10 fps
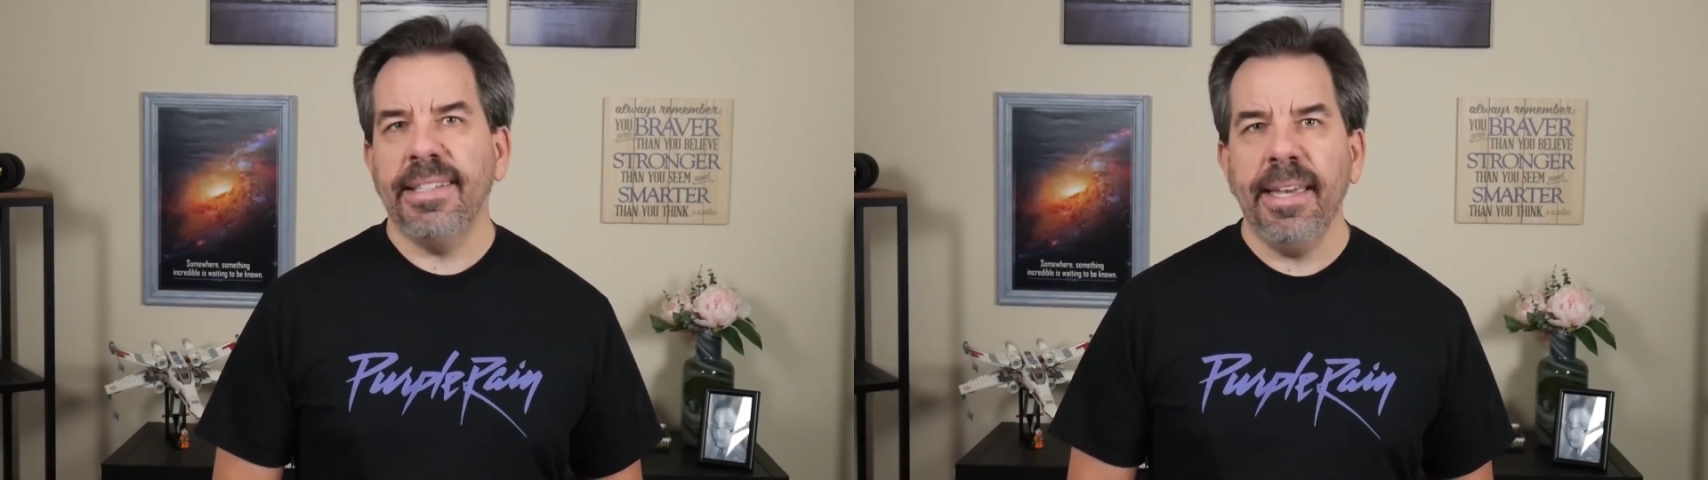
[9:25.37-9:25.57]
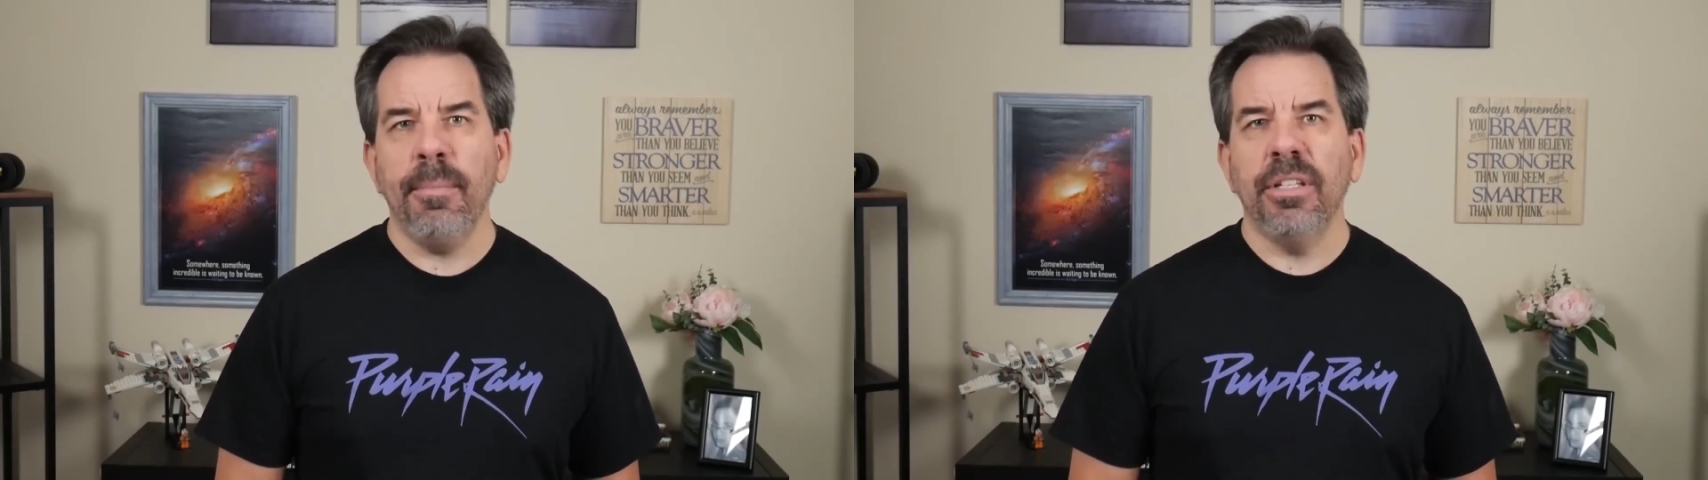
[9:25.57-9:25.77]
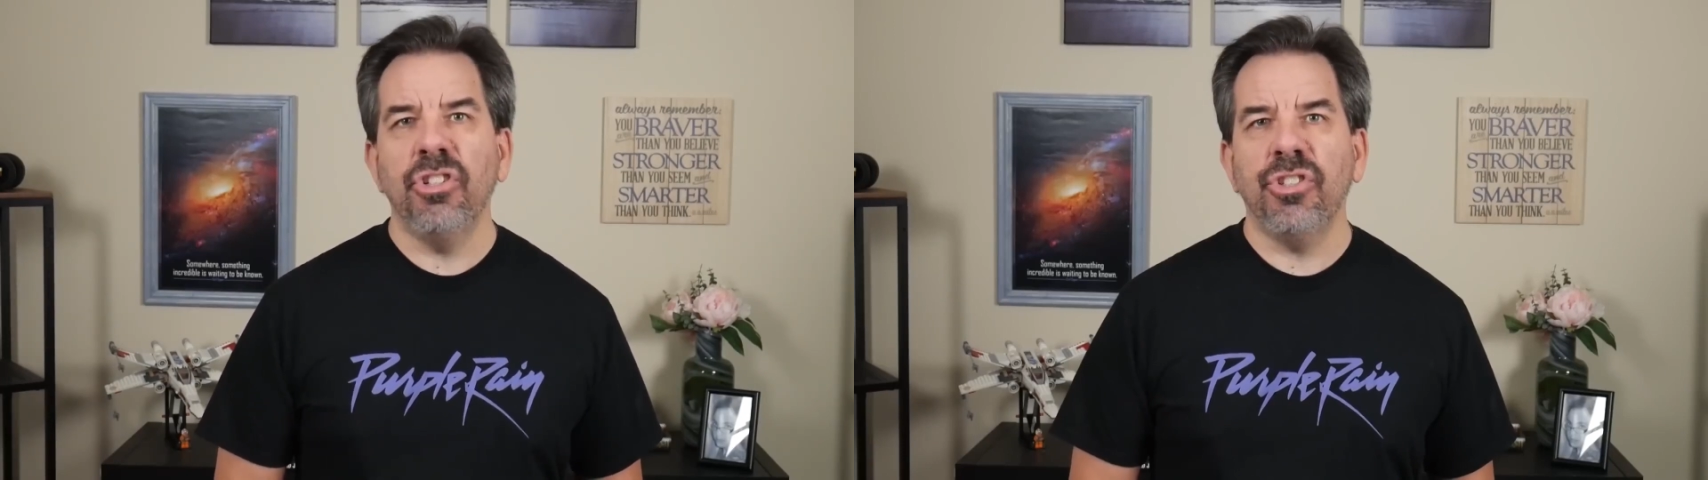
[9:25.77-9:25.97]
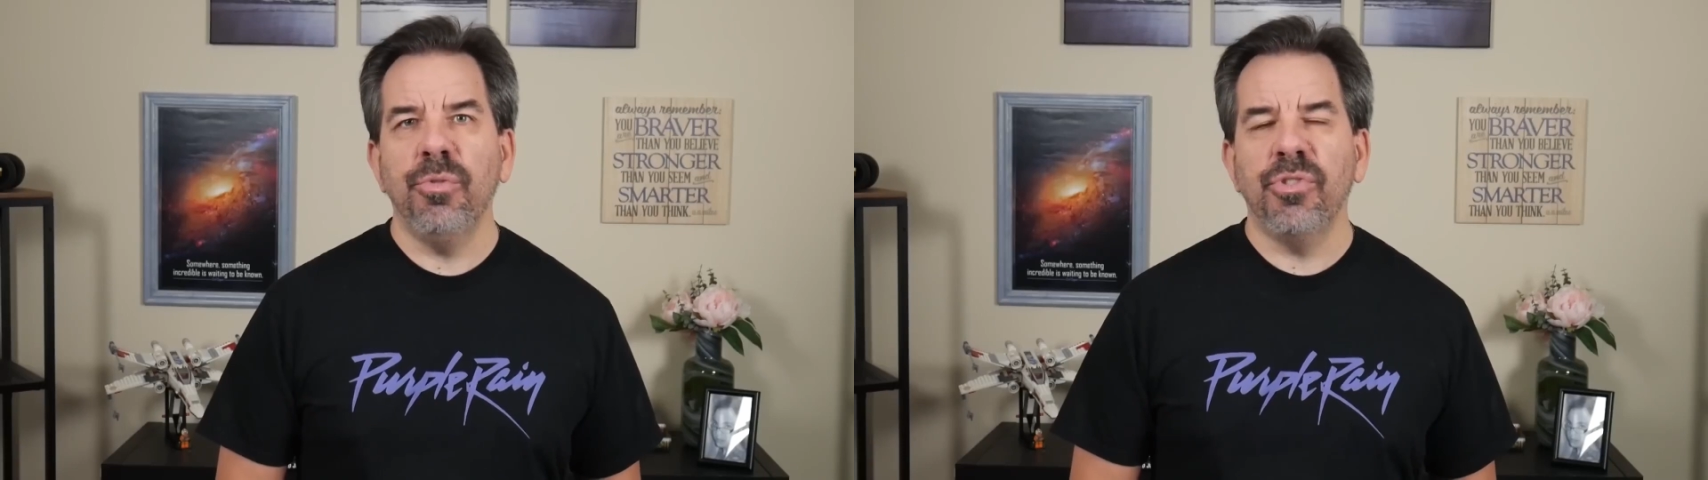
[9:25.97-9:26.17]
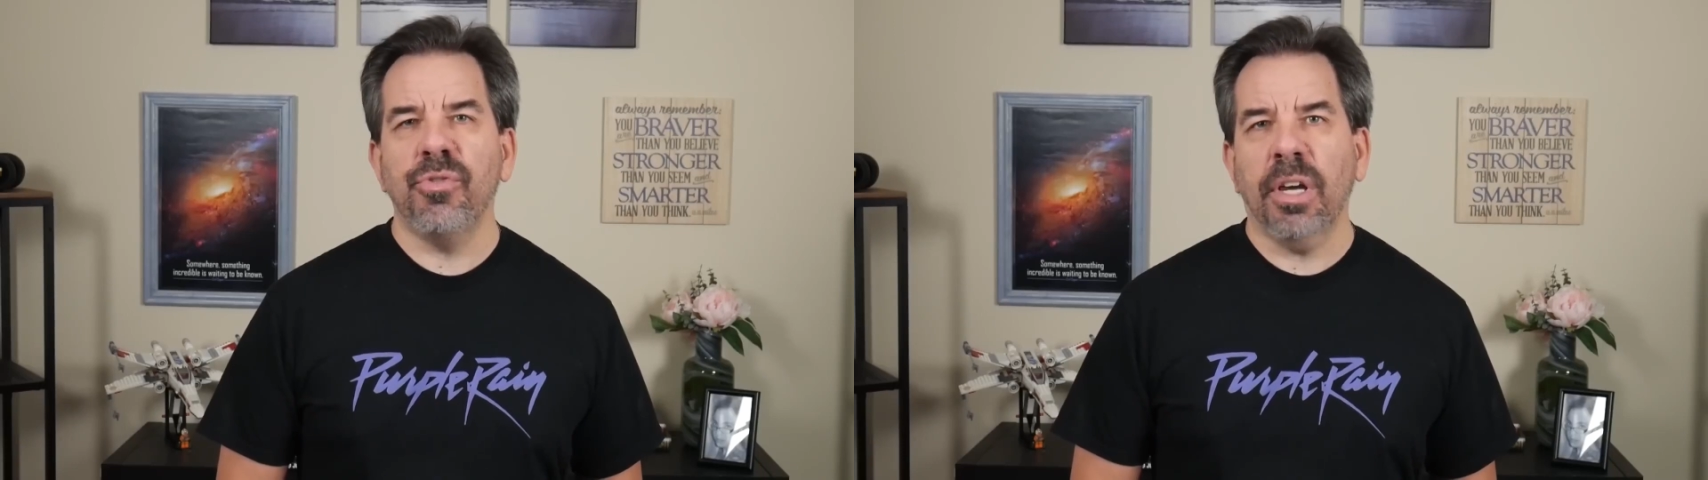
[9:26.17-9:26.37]
of damage
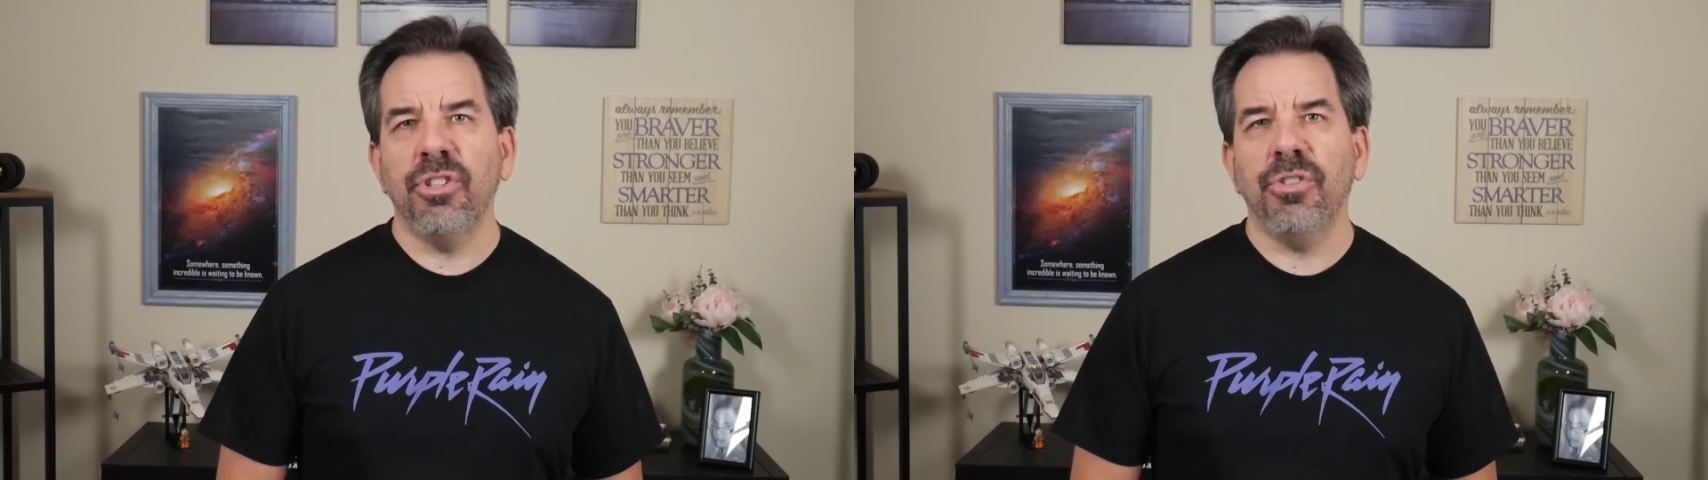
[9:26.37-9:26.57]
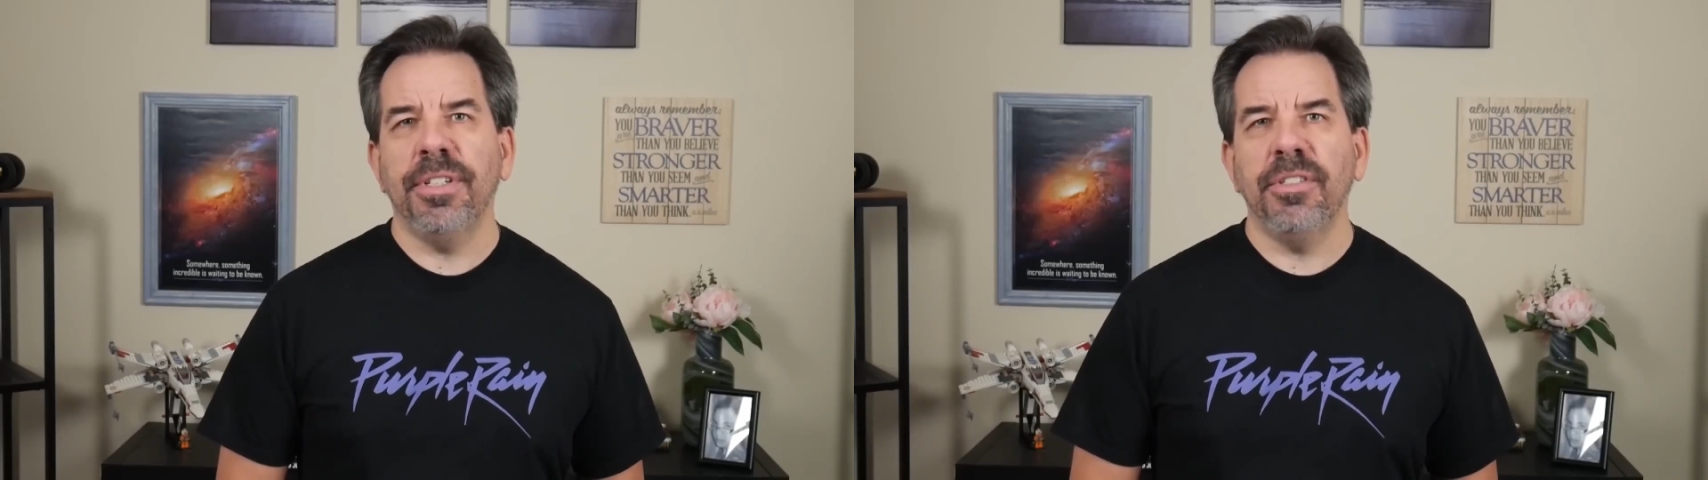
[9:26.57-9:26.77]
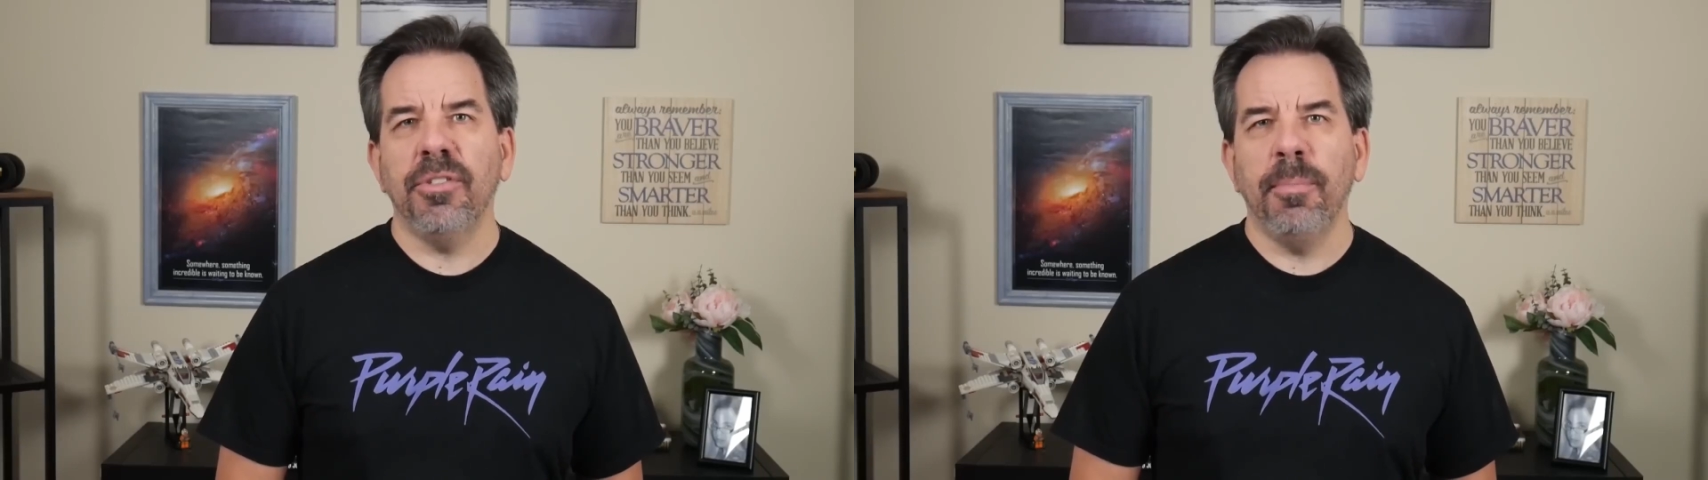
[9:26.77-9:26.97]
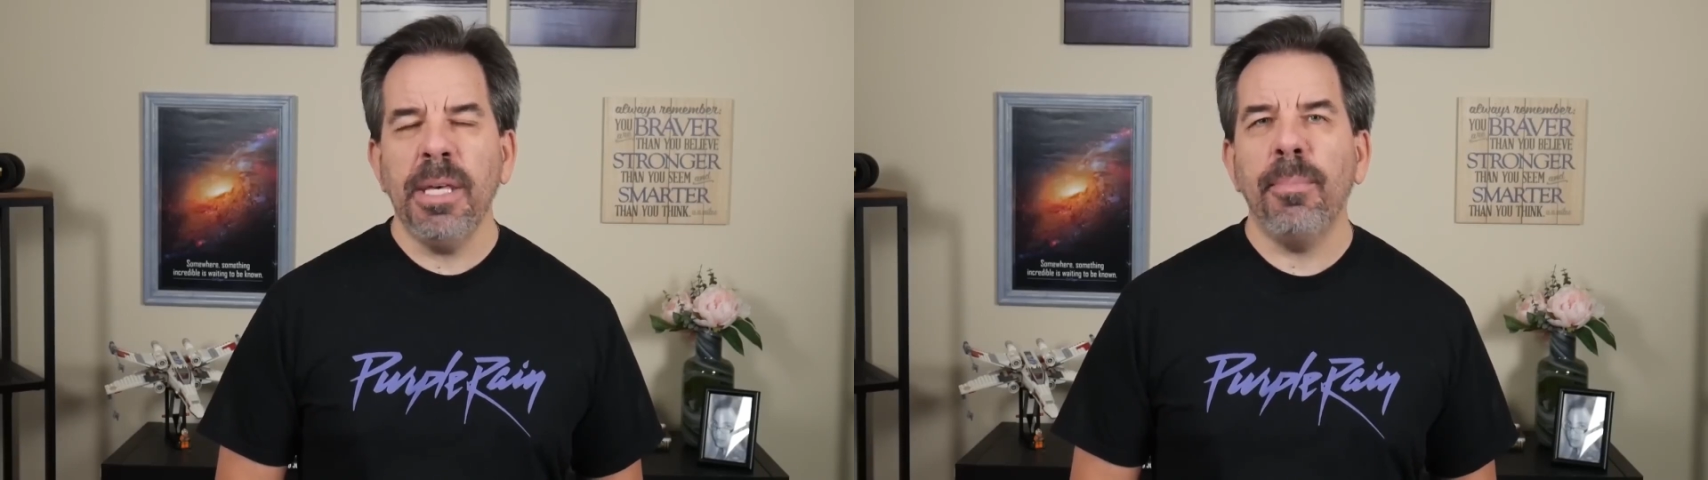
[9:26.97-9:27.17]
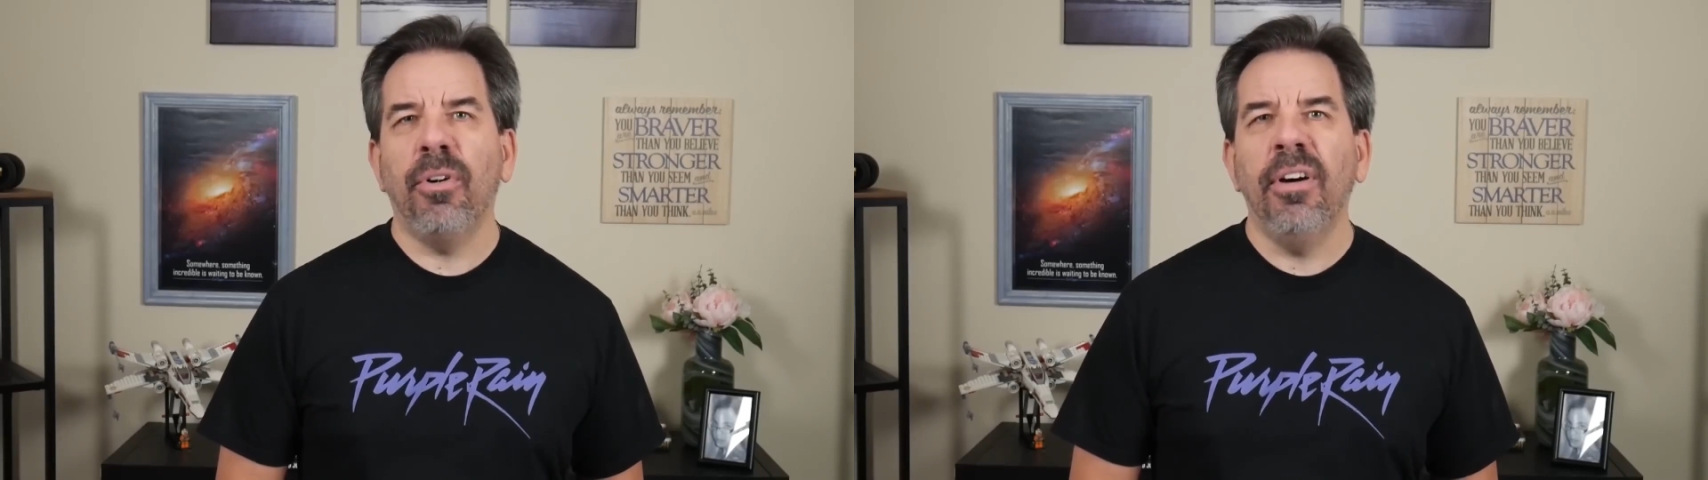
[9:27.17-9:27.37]
to structure and to
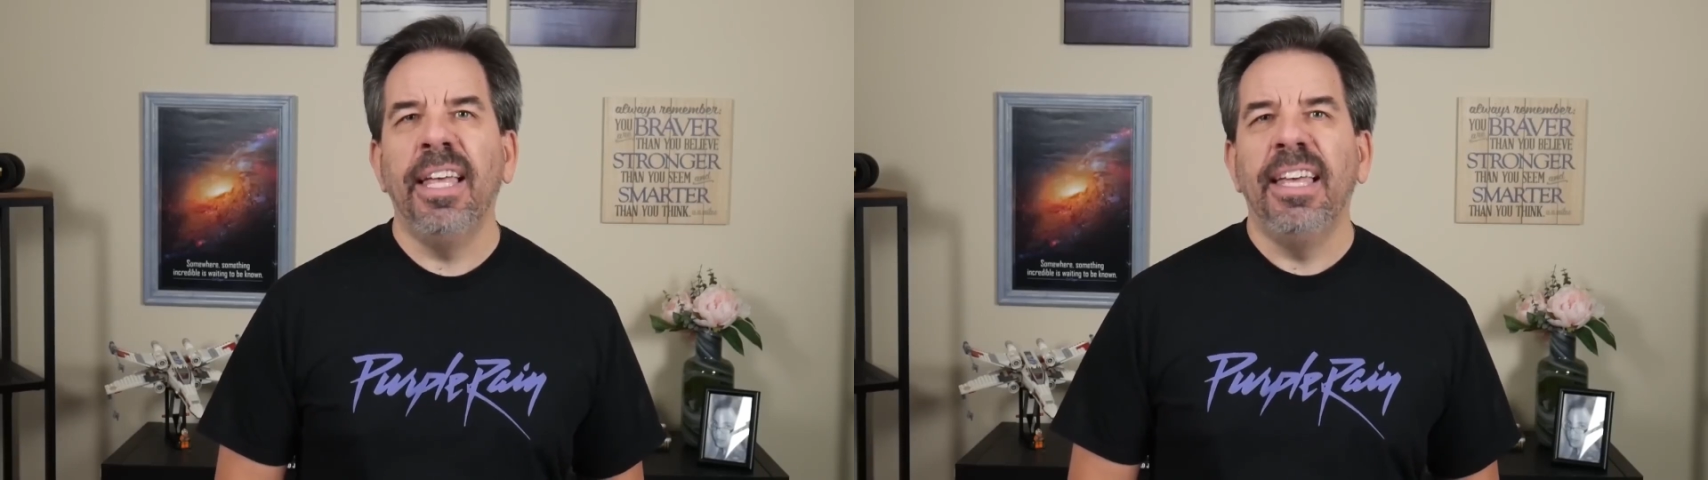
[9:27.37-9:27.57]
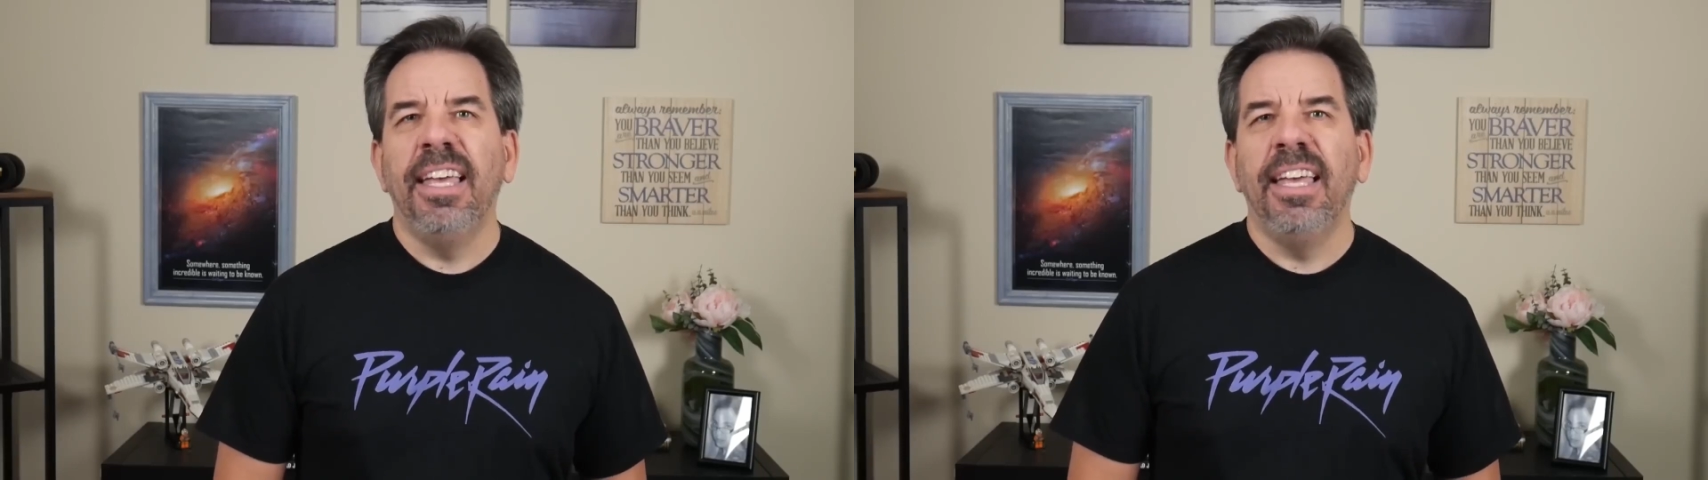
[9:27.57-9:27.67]
people